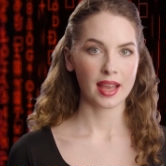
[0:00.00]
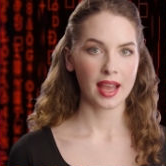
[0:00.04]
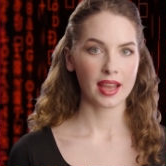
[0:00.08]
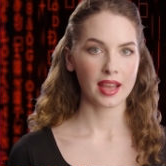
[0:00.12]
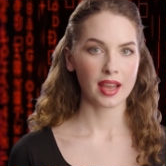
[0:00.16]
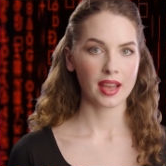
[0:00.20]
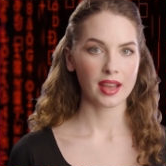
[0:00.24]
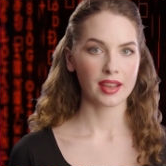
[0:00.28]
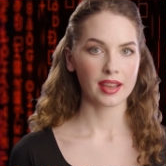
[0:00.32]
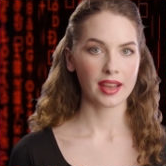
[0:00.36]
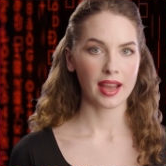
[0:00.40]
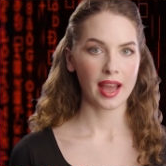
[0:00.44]

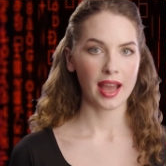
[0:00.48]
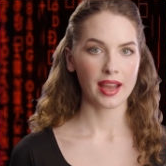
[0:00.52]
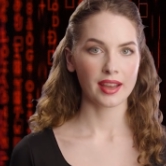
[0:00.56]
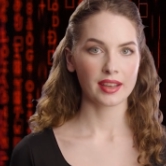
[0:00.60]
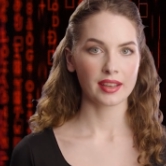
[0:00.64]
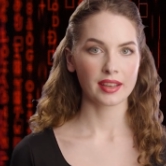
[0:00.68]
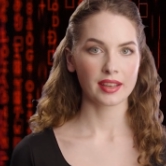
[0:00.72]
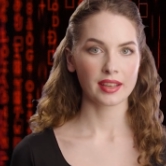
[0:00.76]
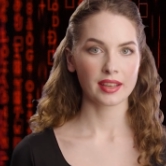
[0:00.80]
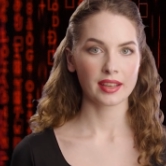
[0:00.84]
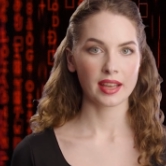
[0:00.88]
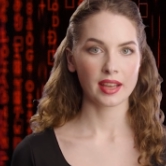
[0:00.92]
A
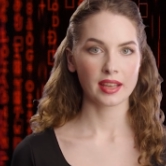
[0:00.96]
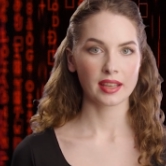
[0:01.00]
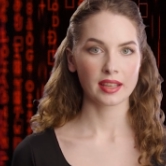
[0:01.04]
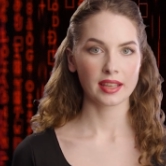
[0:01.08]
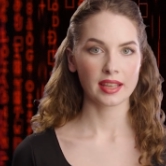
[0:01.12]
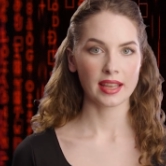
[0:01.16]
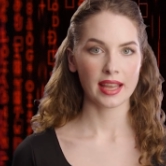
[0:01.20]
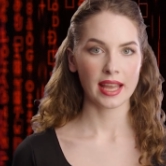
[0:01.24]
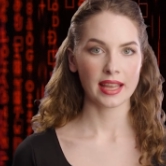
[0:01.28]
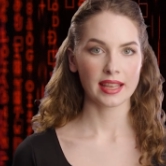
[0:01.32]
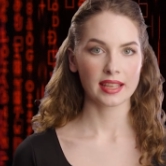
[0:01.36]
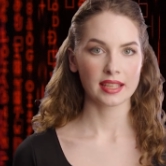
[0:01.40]
I-enhanced
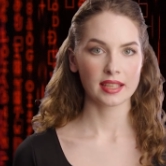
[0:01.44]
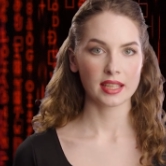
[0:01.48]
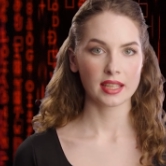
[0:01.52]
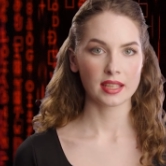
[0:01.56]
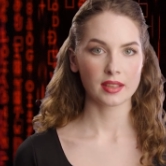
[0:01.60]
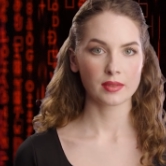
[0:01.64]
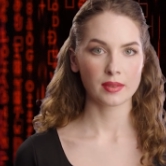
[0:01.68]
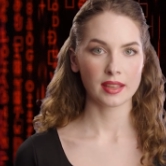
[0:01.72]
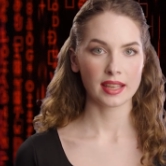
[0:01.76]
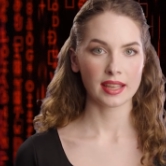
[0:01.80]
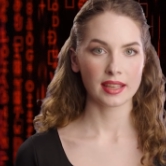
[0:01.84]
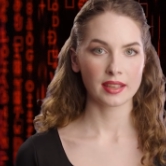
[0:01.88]
social
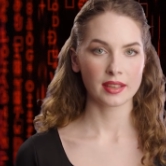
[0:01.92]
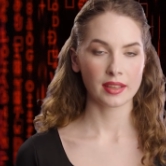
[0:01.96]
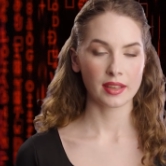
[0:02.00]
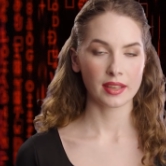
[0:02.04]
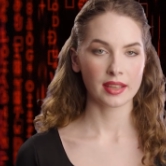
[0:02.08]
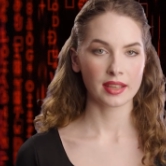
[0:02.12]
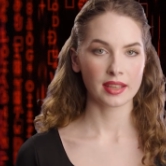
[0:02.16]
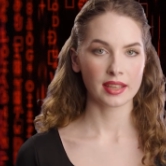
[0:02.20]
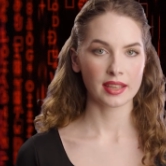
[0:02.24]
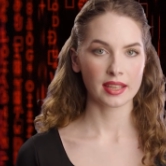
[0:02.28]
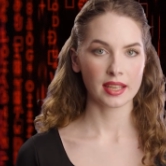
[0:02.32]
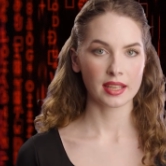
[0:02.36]
engineering.
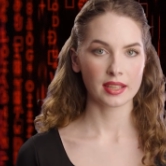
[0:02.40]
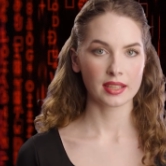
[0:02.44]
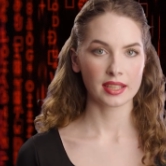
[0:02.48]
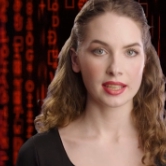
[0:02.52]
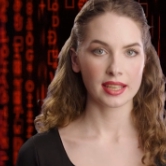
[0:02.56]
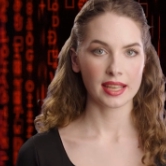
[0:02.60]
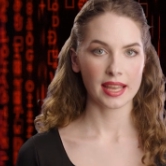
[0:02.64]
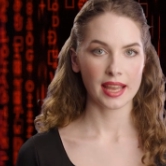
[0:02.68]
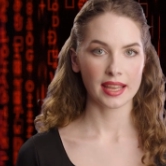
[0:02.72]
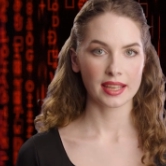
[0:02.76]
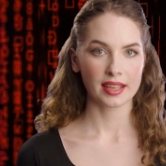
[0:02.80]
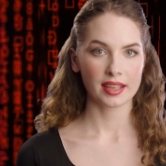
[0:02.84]

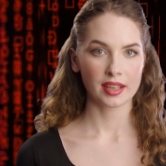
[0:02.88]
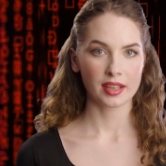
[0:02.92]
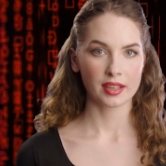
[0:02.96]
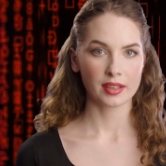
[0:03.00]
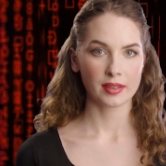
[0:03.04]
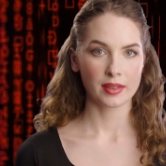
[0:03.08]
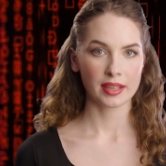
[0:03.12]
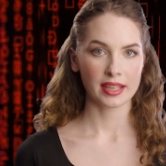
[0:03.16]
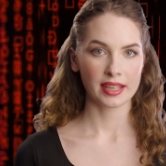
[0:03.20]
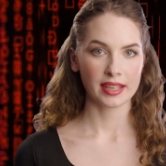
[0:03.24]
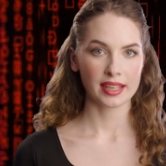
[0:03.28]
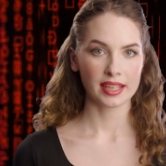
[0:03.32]
Social
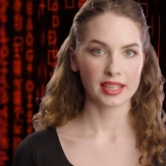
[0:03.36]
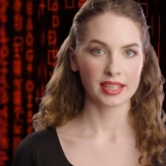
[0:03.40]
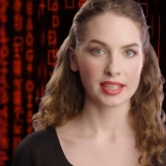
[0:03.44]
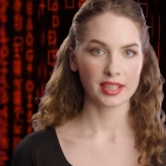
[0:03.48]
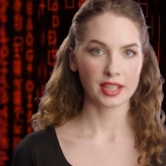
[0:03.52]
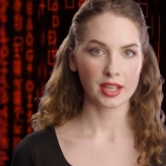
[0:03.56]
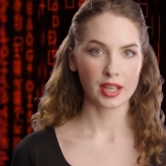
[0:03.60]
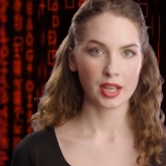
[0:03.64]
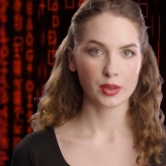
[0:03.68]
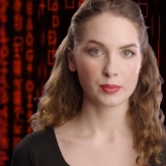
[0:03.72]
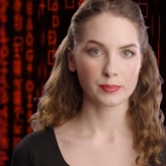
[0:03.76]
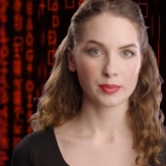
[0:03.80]
engineering
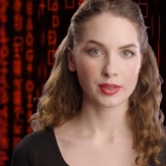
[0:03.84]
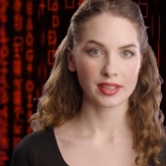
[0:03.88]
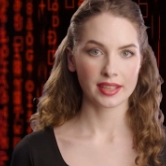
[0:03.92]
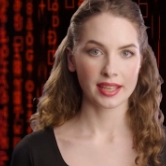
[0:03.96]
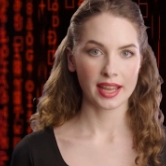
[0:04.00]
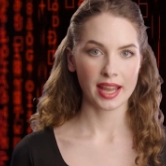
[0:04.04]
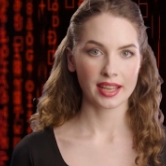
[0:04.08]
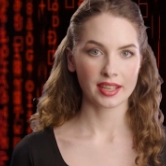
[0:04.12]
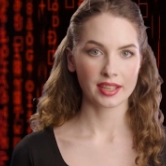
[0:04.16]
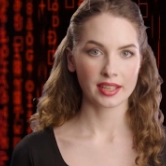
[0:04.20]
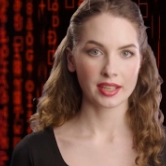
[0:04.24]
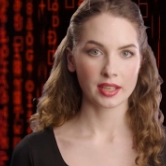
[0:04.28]
is a common
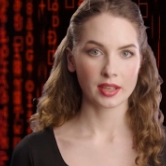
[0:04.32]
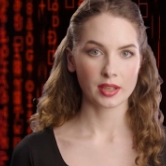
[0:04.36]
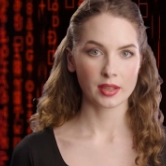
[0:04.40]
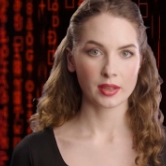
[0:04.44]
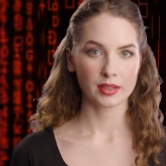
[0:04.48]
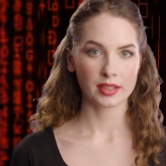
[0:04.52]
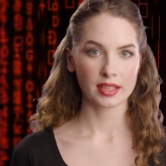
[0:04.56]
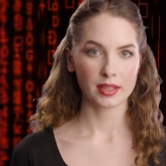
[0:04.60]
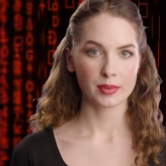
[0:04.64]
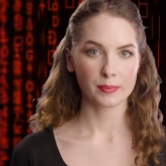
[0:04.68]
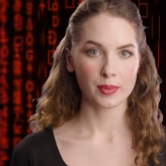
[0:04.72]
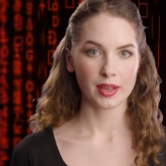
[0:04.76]
tactic
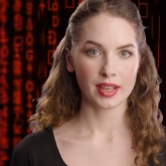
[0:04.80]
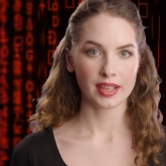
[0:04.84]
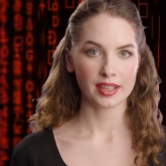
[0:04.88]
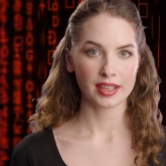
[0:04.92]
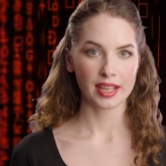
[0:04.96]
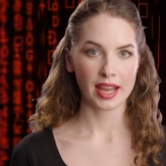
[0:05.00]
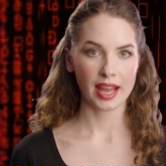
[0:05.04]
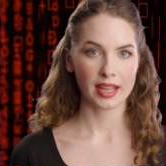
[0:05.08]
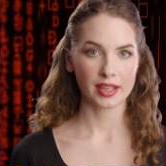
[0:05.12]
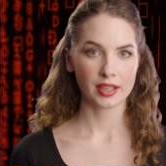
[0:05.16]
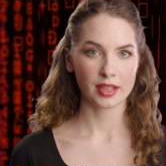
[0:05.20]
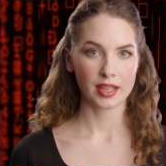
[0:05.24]
used by
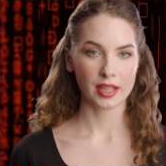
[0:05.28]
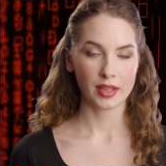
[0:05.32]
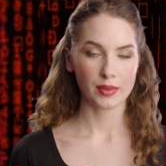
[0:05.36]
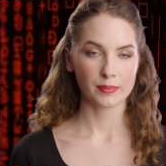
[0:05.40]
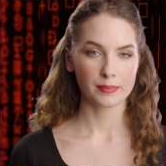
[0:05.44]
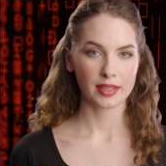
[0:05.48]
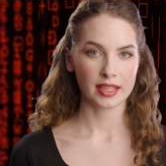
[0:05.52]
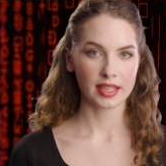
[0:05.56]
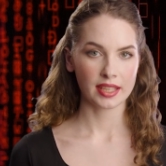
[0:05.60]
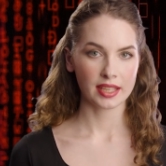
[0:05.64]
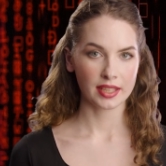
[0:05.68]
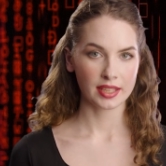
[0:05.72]

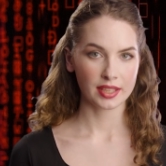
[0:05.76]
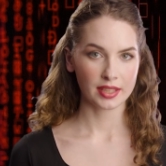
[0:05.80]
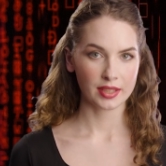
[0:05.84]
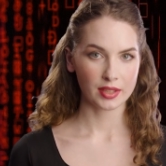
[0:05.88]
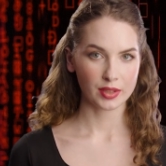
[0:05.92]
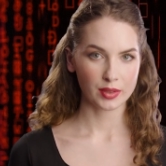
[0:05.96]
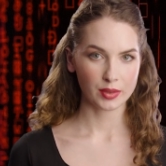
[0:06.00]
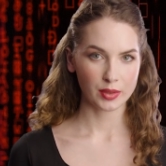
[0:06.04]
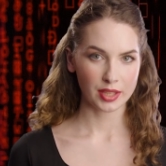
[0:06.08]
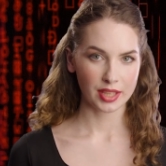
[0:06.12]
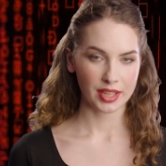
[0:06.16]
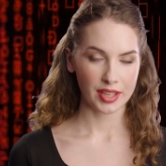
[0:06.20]
cybercriminals
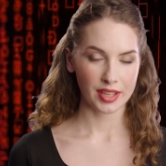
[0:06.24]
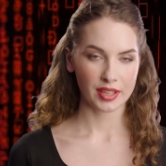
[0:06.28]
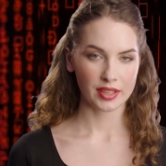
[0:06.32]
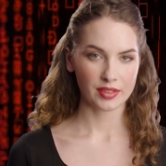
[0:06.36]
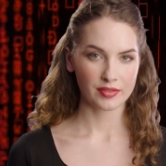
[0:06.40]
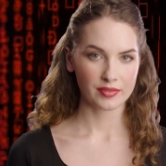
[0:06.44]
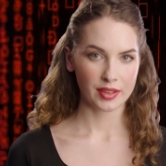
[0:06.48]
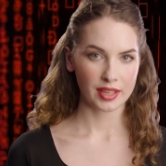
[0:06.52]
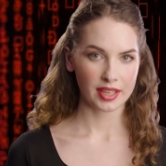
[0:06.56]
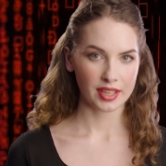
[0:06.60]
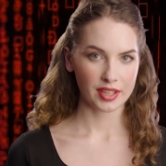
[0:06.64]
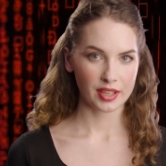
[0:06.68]
to trick
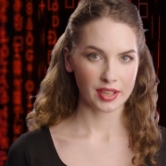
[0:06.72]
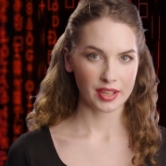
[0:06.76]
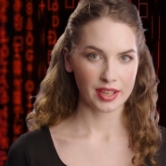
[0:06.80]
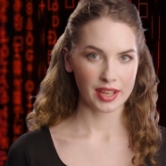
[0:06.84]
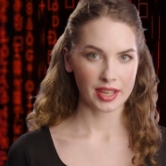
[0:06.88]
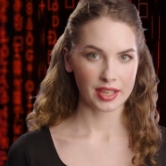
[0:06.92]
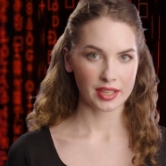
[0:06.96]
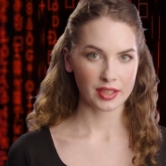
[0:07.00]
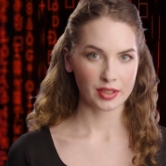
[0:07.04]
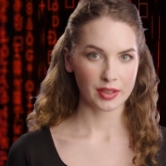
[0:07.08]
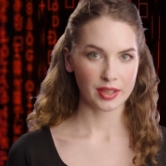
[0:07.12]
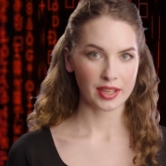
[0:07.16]
individuals
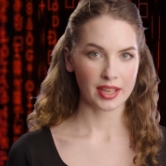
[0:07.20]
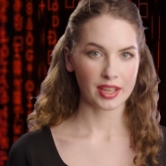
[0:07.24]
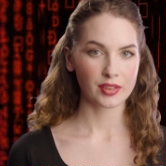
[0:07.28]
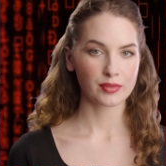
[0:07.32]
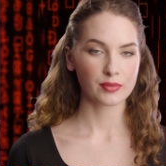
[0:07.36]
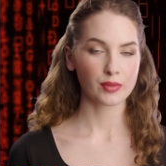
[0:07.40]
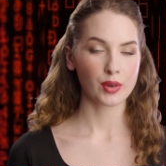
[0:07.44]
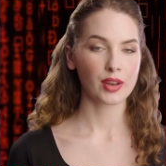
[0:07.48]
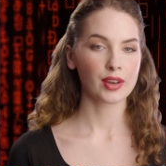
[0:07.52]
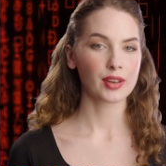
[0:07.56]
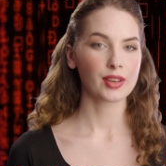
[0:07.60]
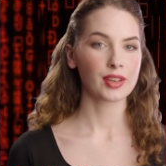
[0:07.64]
into
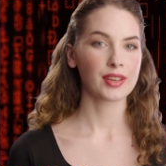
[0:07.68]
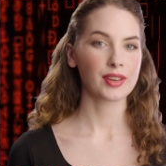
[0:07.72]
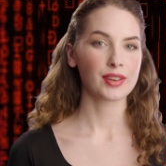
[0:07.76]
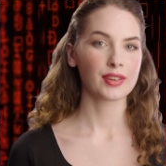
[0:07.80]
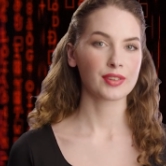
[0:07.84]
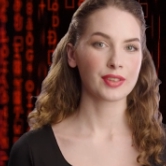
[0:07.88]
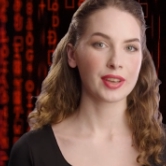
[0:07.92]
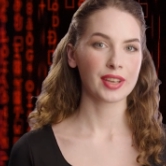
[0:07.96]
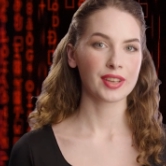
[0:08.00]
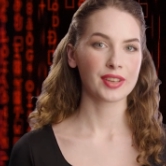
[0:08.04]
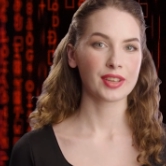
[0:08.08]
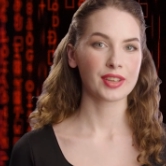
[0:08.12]

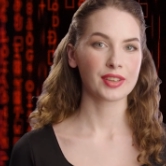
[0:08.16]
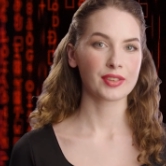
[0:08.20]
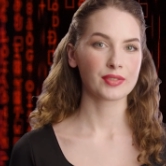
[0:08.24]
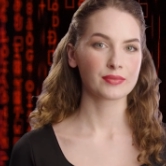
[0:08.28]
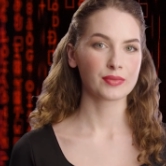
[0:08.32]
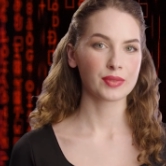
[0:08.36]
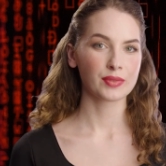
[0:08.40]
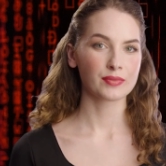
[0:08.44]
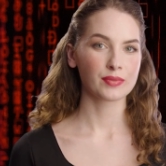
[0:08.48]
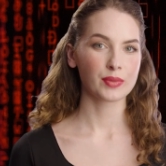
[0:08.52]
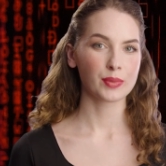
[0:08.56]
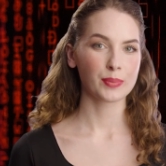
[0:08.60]
divulging
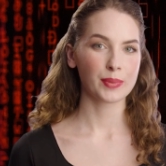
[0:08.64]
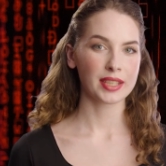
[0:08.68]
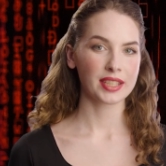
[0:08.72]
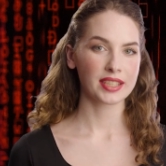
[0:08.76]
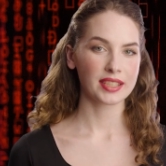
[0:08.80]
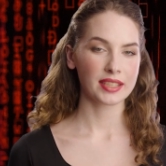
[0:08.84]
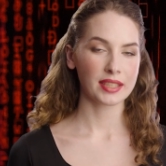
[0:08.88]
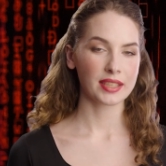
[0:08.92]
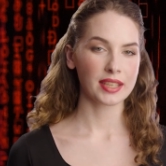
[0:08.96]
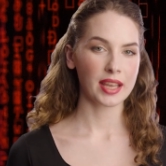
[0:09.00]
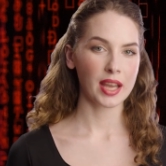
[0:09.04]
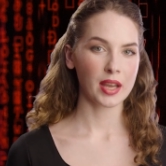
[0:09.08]
sensitive
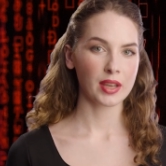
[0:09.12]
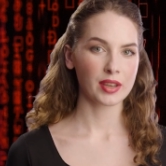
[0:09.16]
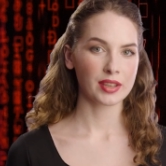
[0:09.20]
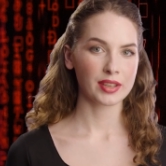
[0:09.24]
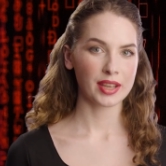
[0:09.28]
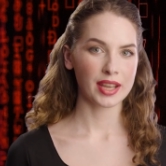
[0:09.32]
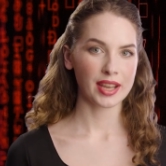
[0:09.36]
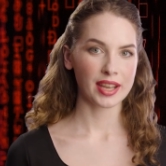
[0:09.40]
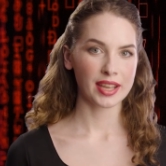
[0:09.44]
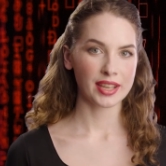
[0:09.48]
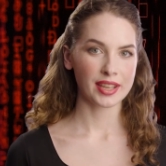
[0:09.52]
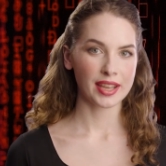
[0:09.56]
information or
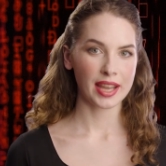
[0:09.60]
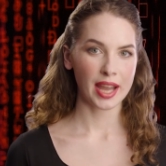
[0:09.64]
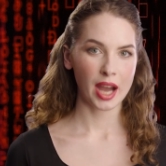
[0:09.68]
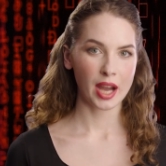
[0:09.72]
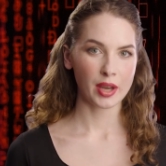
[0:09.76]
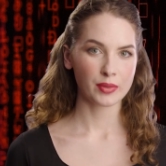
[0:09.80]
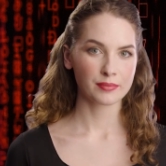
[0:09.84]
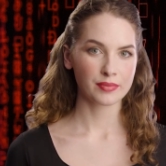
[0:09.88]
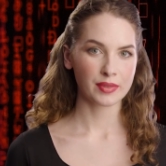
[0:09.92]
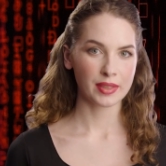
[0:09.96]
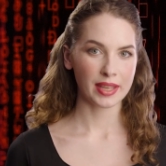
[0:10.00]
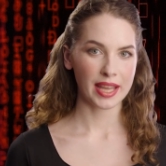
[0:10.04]
taking
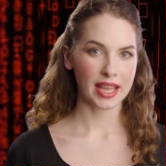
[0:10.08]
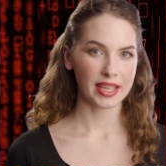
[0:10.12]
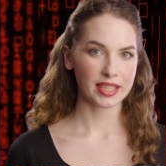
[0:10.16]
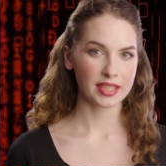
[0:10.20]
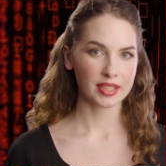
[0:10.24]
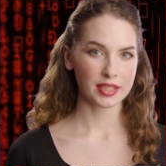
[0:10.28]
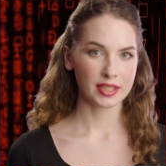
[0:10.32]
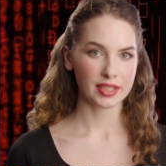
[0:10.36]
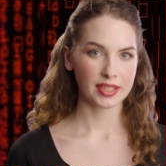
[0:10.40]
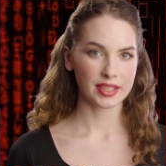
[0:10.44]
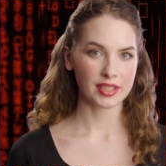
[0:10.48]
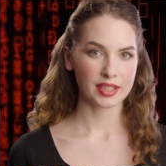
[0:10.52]
harmful
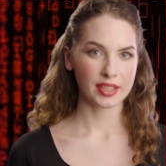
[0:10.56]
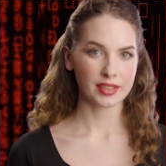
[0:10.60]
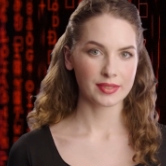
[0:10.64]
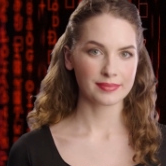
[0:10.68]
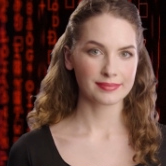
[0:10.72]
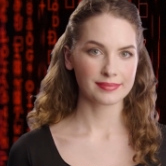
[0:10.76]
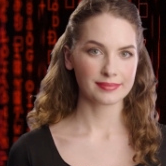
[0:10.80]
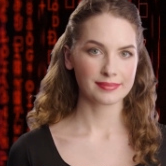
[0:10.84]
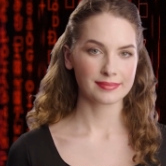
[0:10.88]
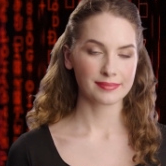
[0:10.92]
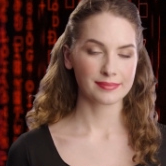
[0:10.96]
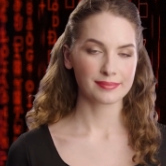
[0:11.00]

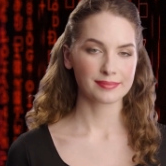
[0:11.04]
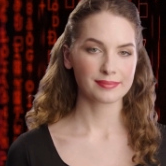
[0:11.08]
actions.